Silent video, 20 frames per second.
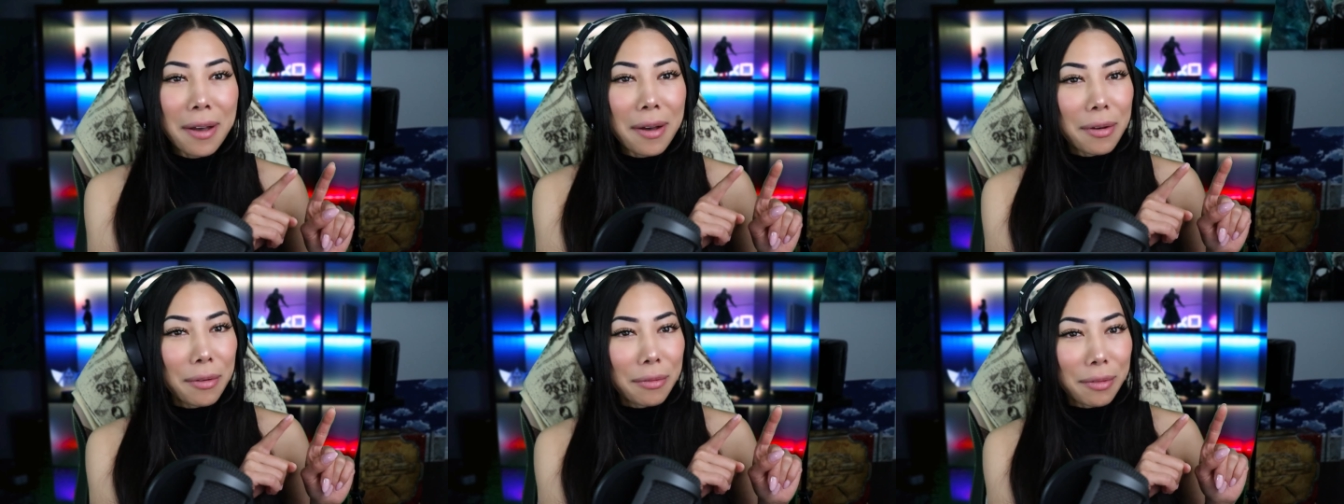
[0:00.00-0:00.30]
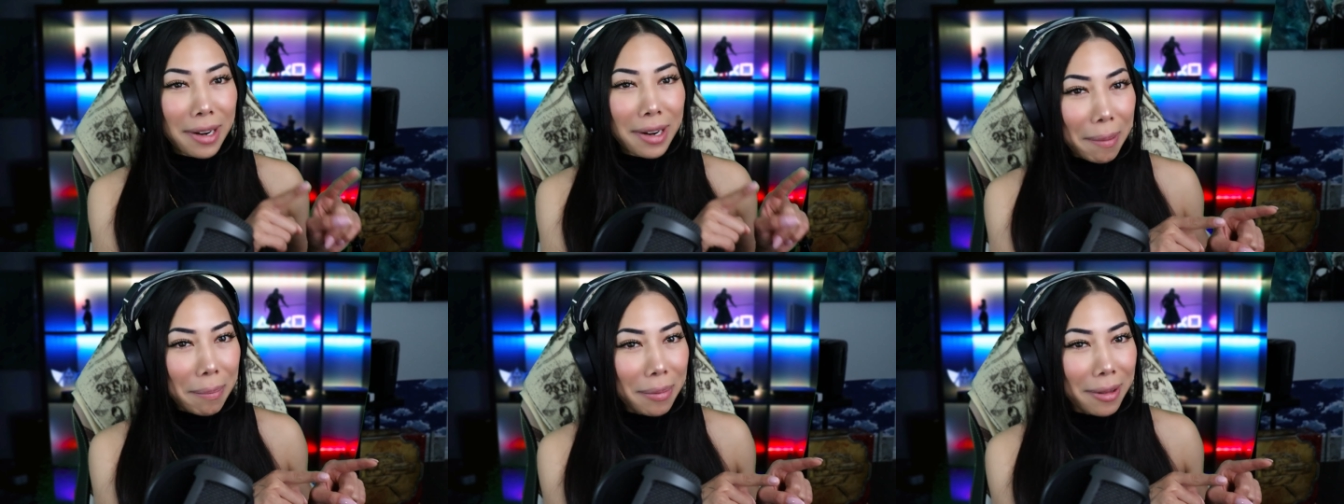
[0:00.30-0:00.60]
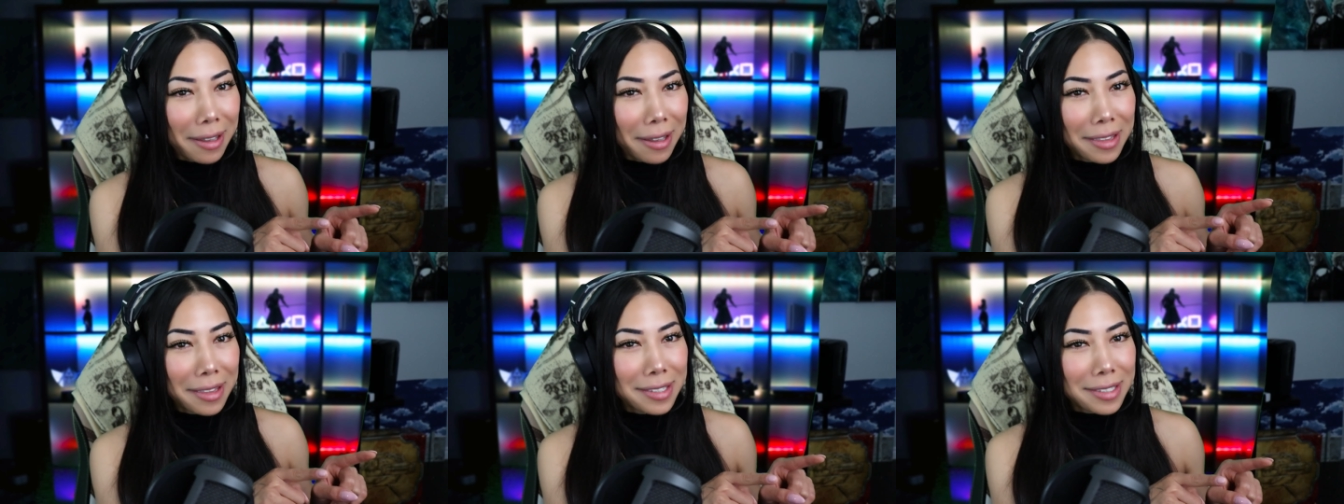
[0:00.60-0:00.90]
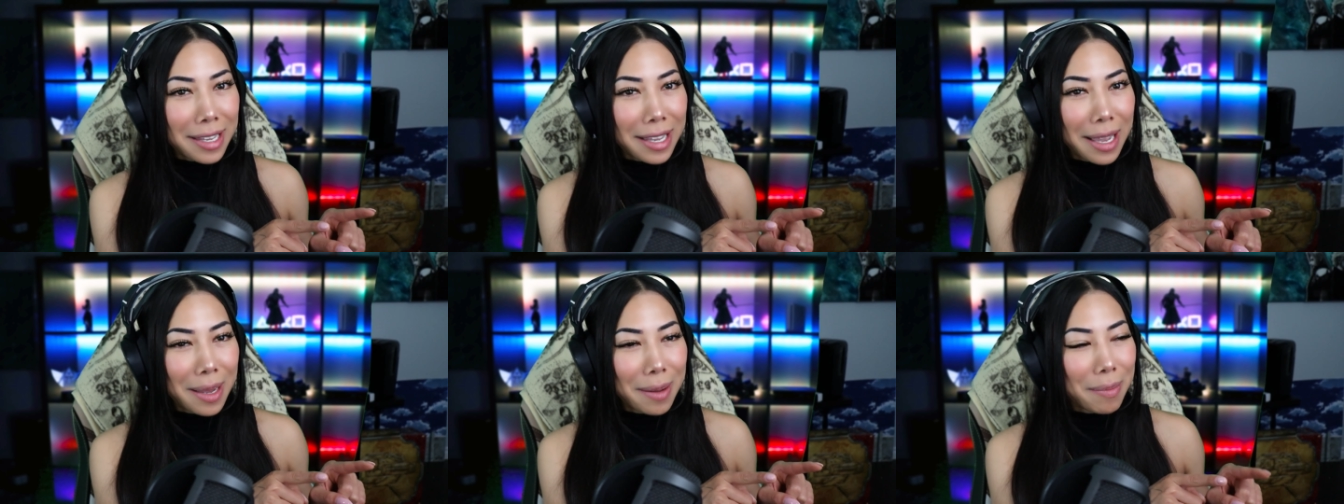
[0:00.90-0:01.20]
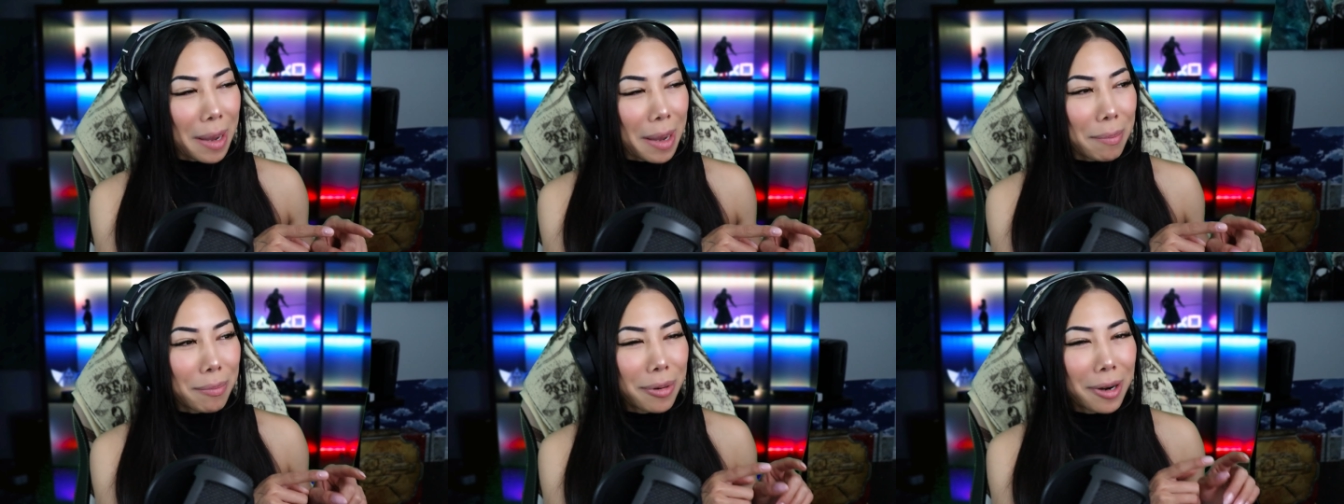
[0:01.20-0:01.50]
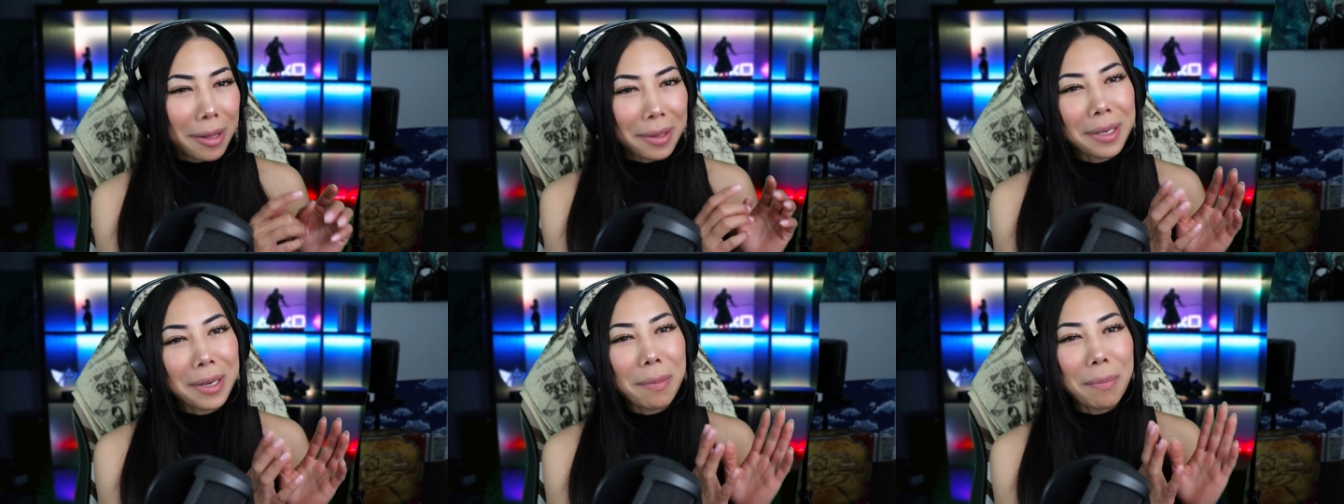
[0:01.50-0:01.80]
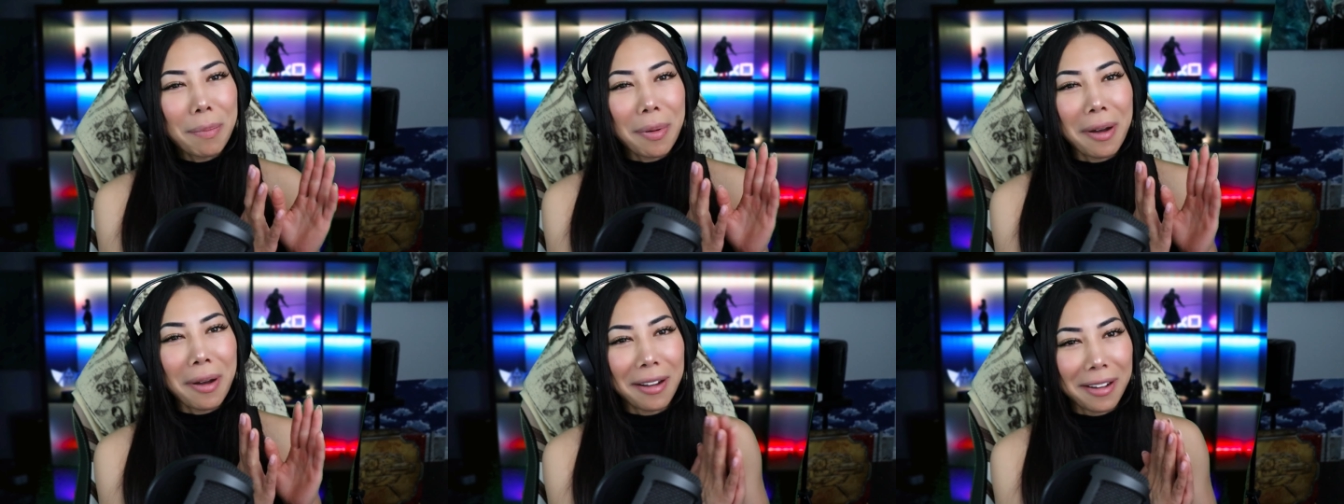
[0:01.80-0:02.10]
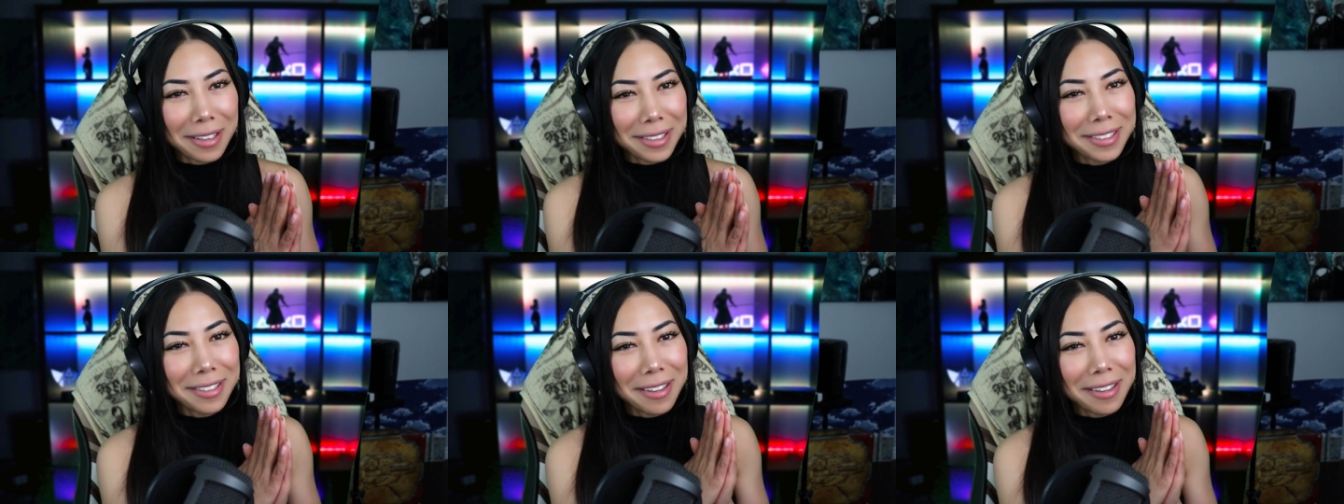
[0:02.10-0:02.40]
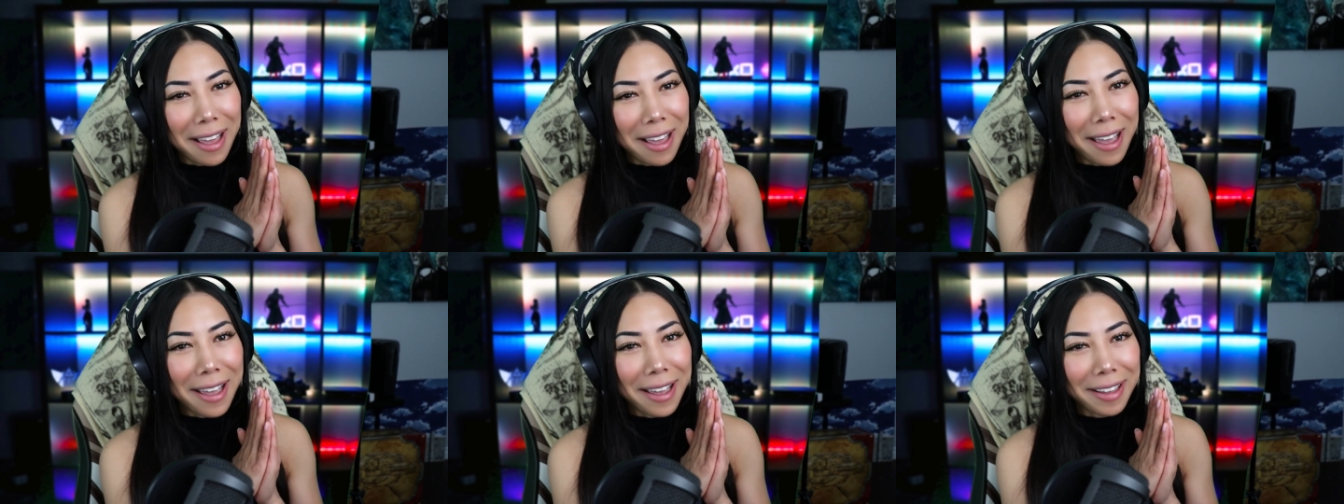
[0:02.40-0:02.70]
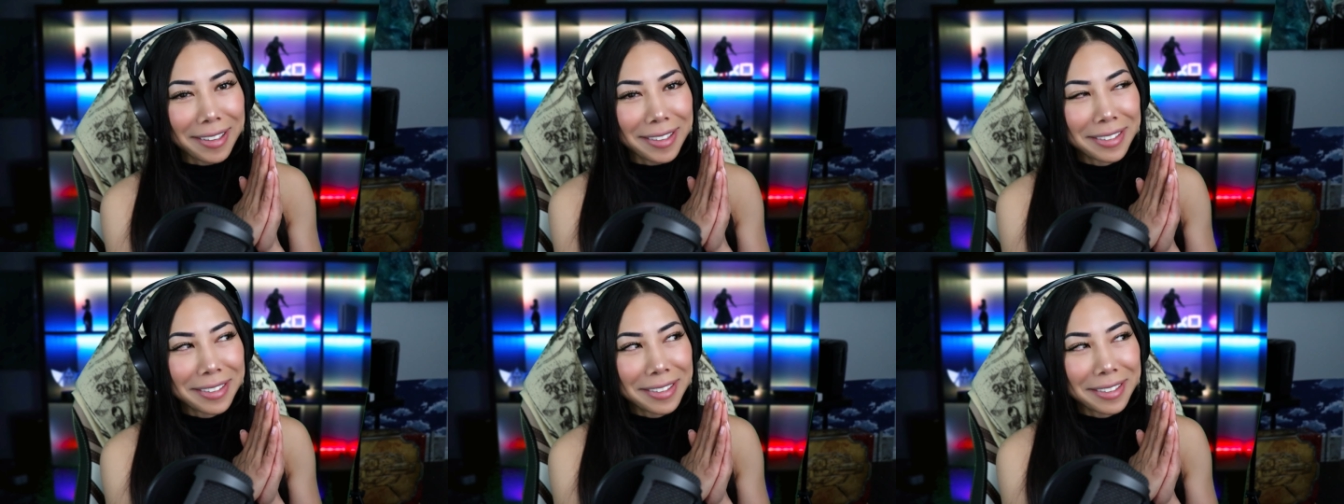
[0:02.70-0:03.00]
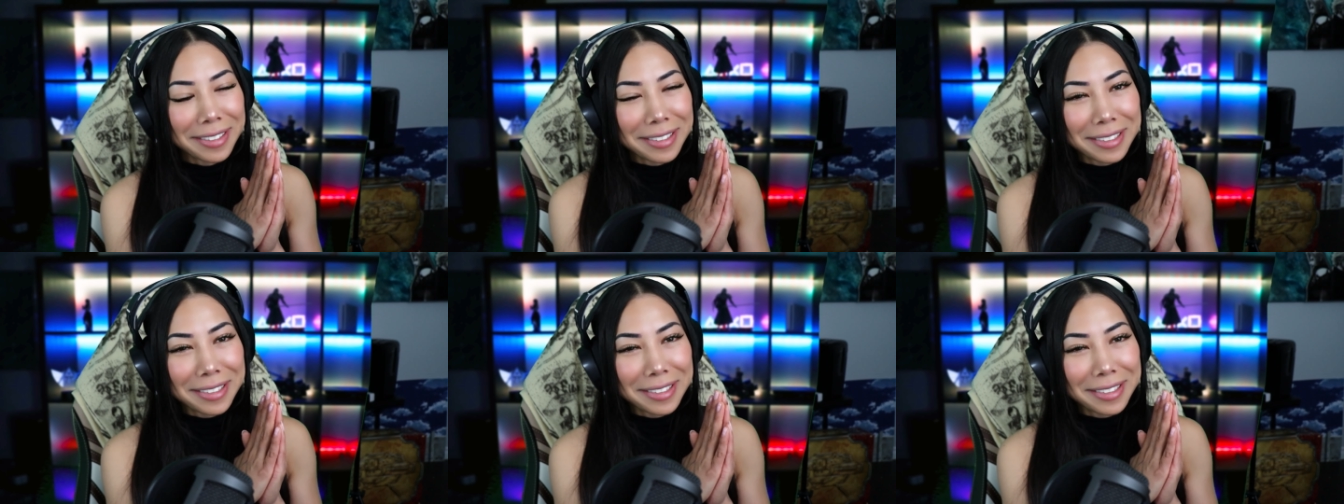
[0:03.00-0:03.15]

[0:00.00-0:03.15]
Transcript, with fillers: Would I play this game? I'm probably gonna pause that